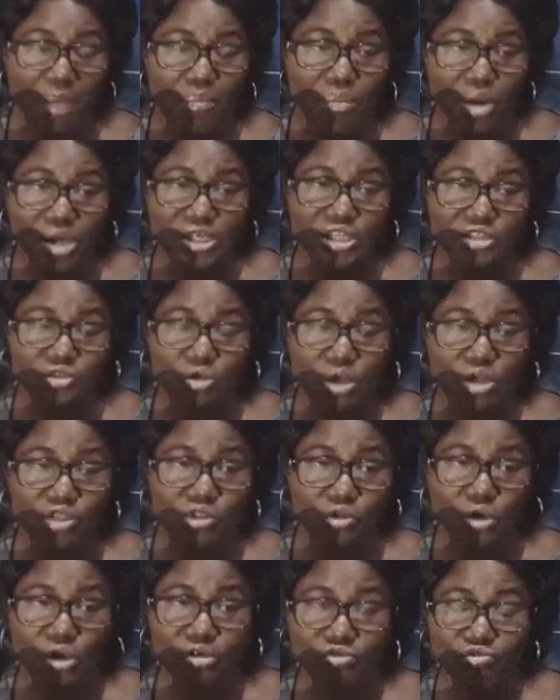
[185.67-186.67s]

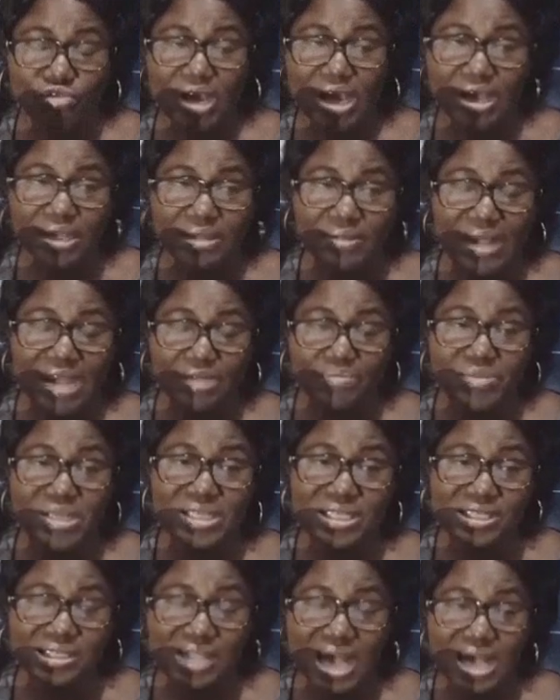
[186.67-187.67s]
monitors or
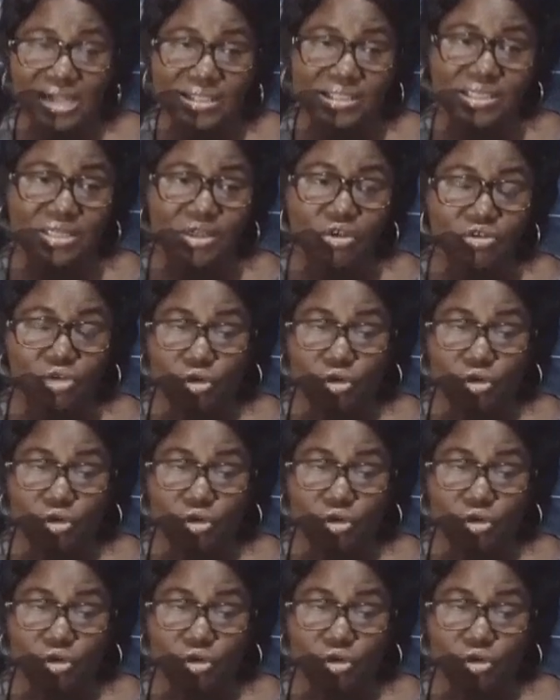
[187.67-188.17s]
administers